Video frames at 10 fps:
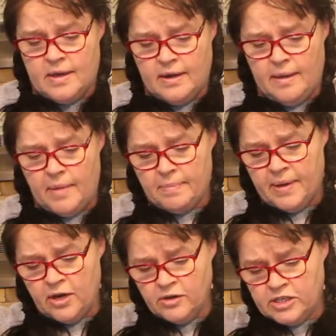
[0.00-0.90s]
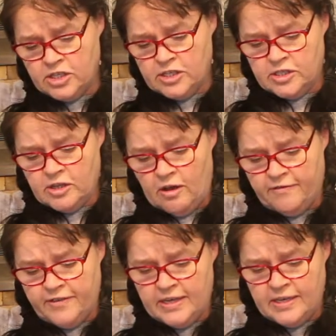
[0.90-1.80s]
Now my butter is just
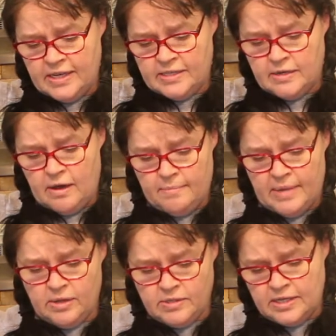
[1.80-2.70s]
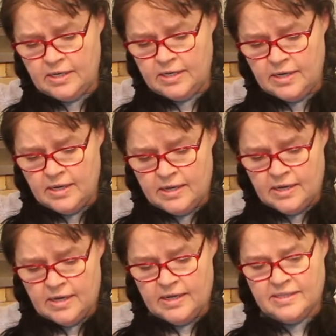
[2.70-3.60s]
softened, it's not melted.
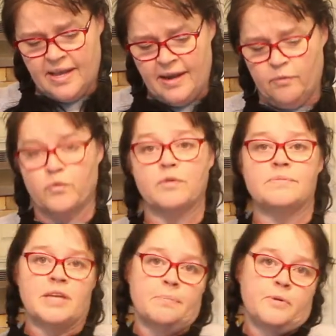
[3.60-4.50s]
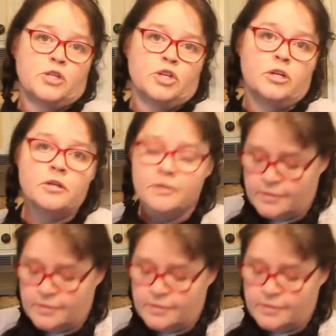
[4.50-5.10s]
It's kind of room temperature.